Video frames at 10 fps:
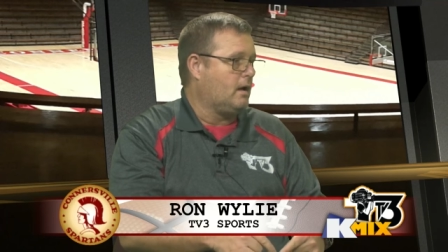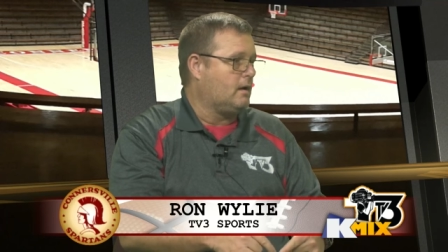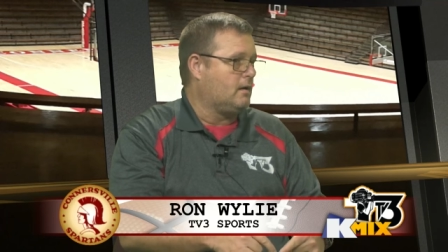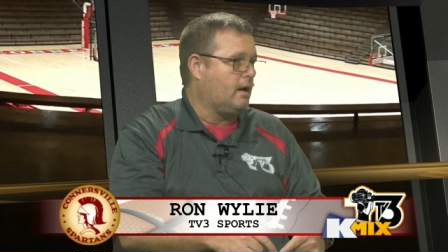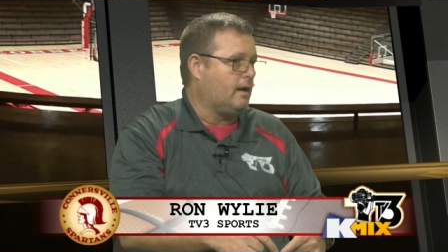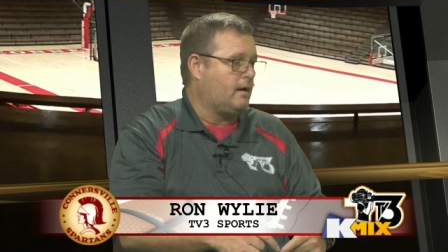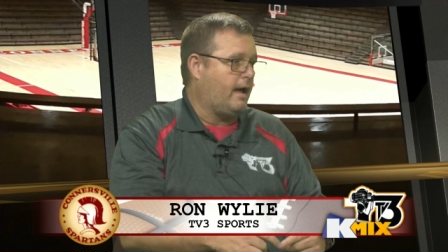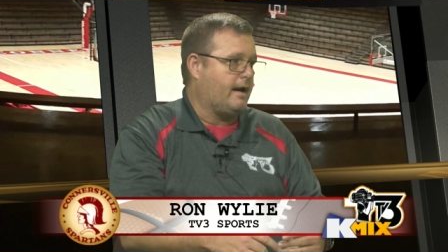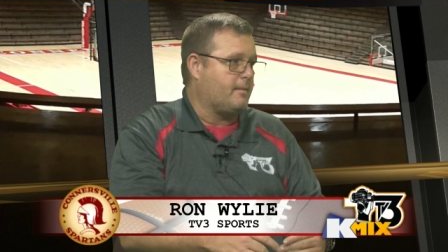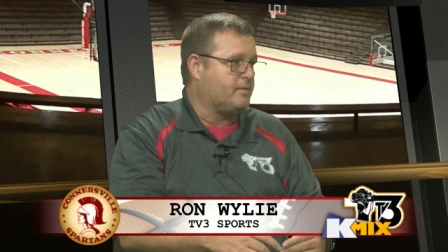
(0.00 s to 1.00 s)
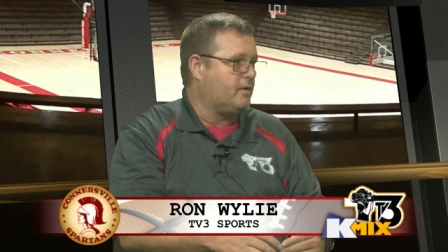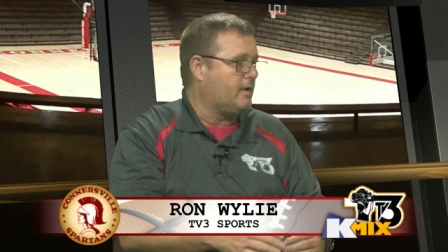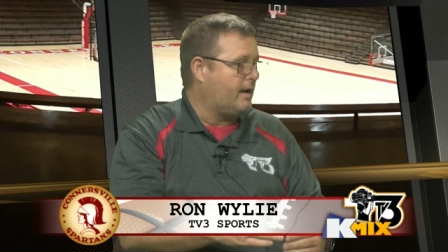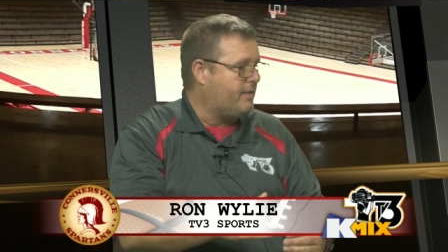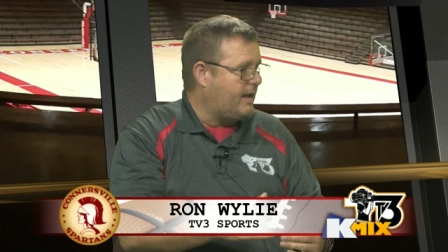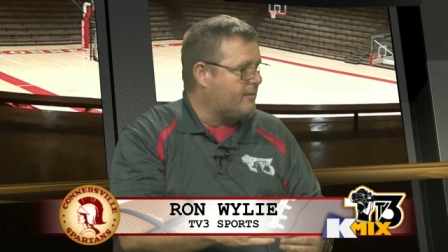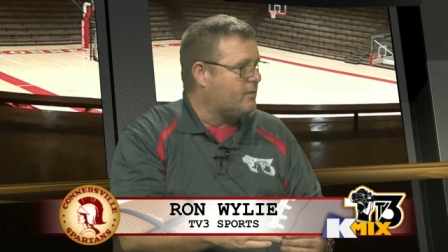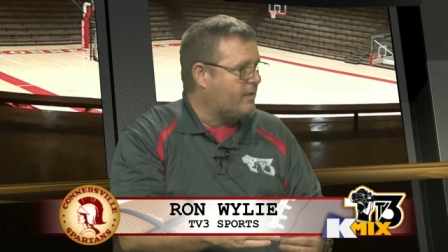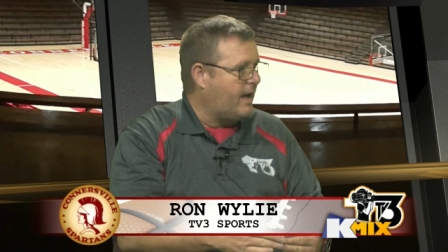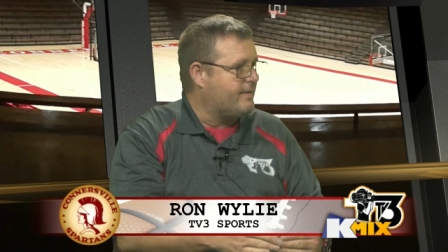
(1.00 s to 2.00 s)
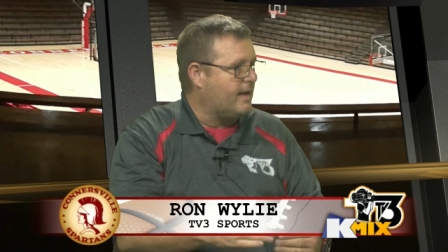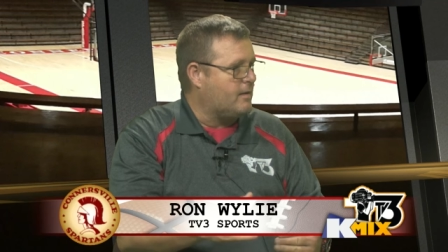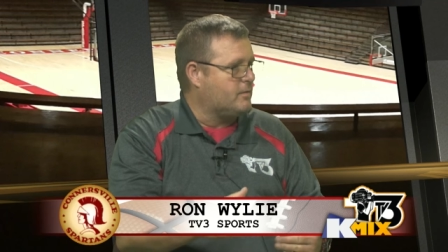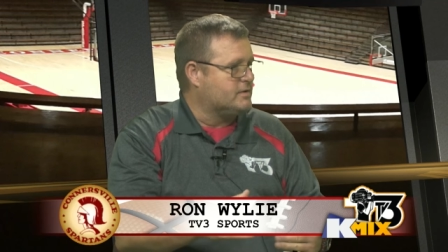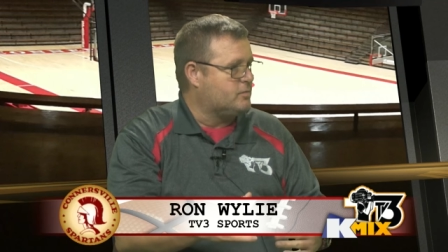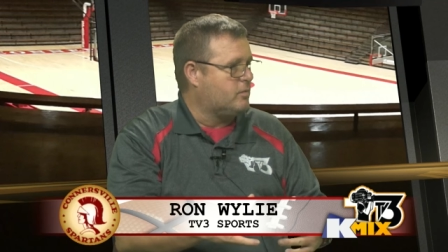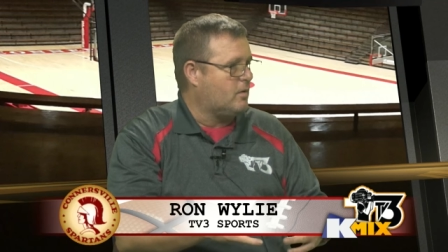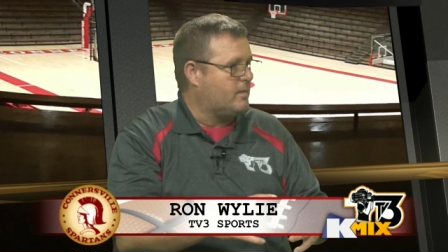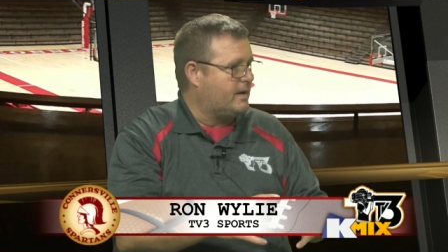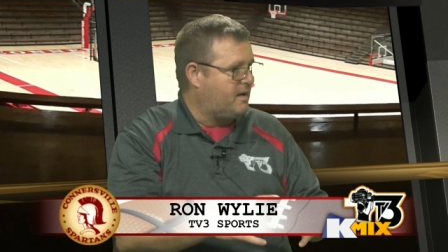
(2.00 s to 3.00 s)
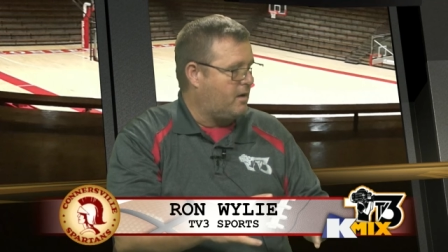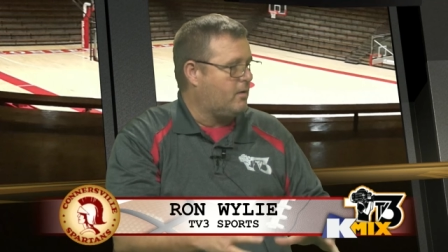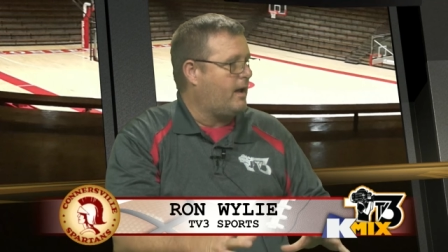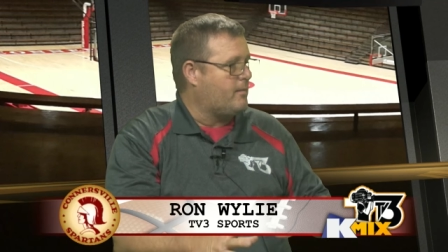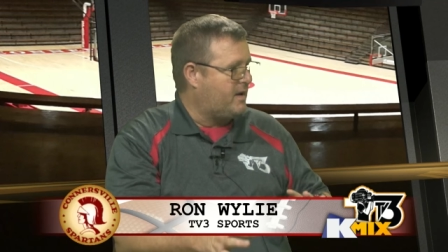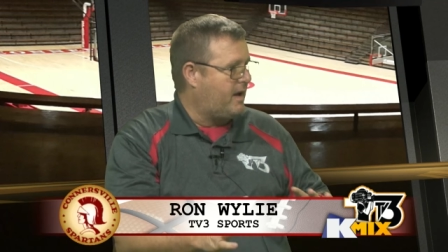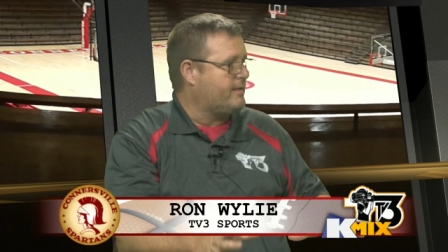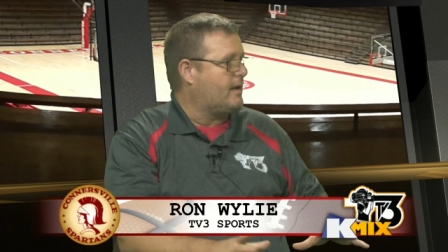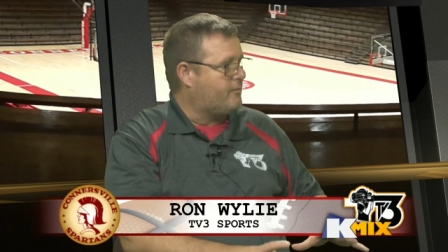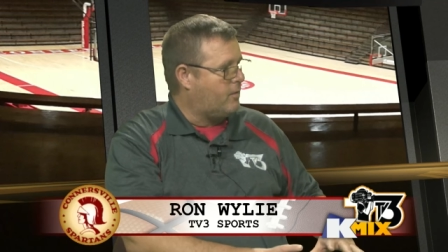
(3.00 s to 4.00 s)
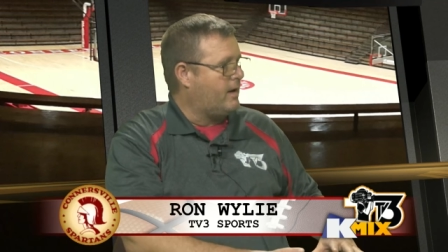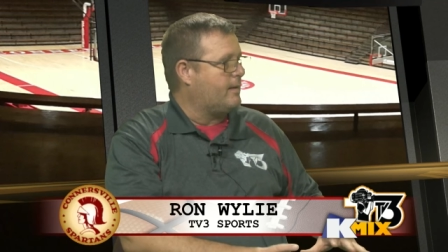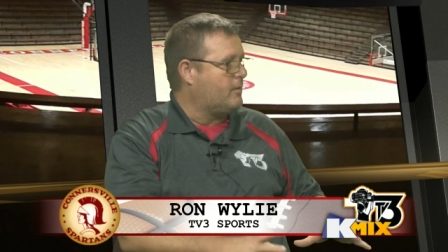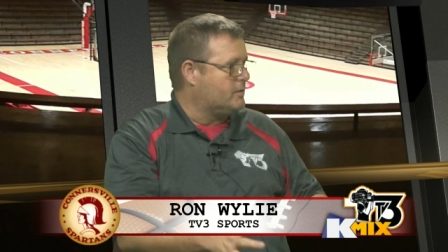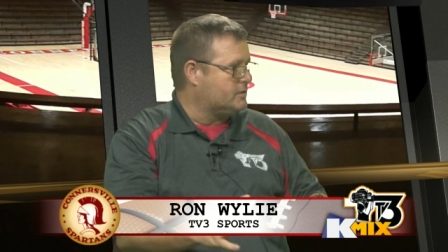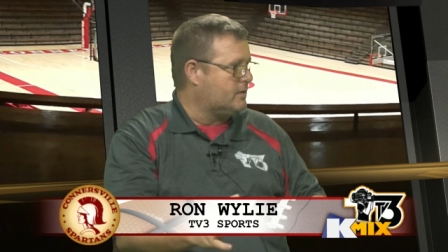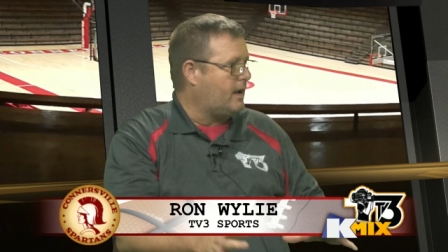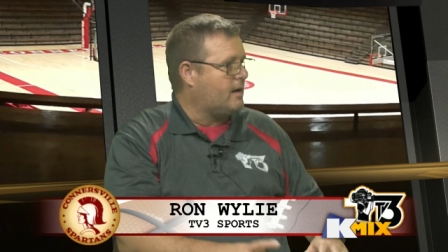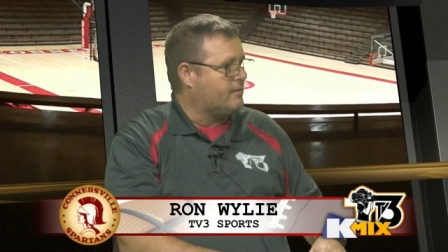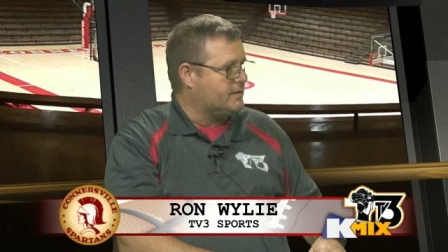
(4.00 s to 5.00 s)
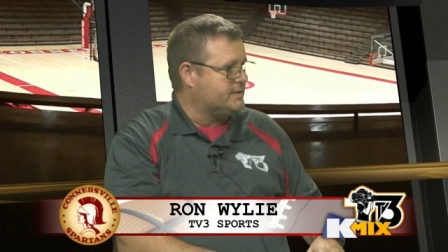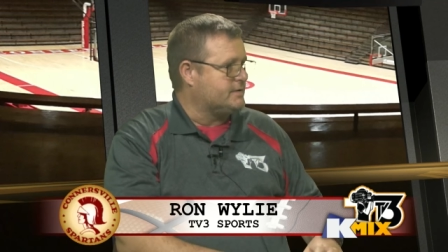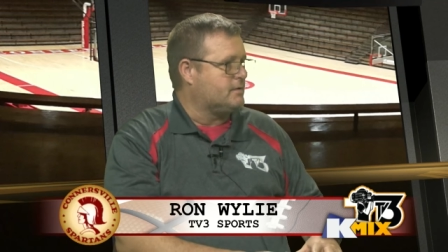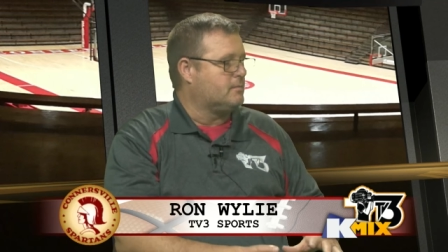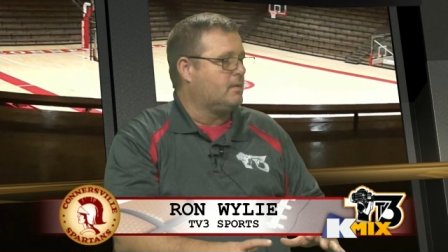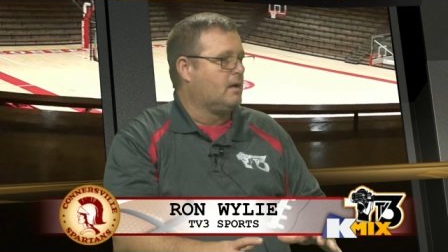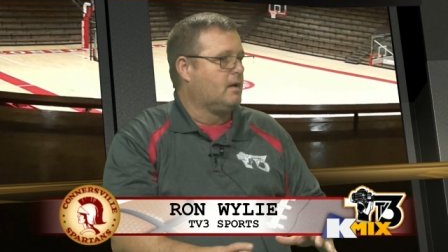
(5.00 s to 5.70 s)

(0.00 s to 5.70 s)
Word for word: and and had opportunity. I think after that, that was where we okay, we got that four game losing streak mm-hmm. out of mm-hmm. our system.